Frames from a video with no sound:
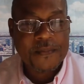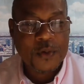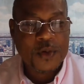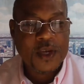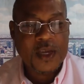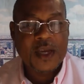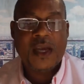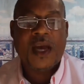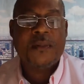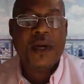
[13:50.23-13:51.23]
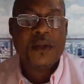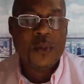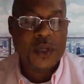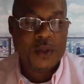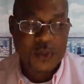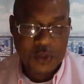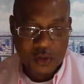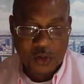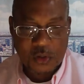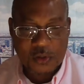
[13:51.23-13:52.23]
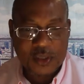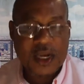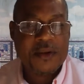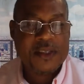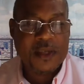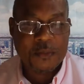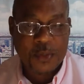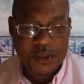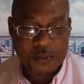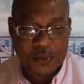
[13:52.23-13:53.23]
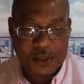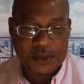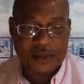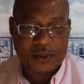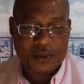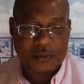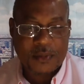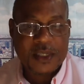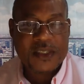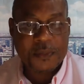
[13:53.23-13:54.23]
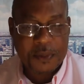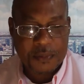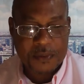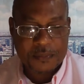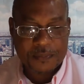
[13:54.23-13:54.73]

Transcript: Okay, and by the way, when you go, carry something with you, please. Bless the people.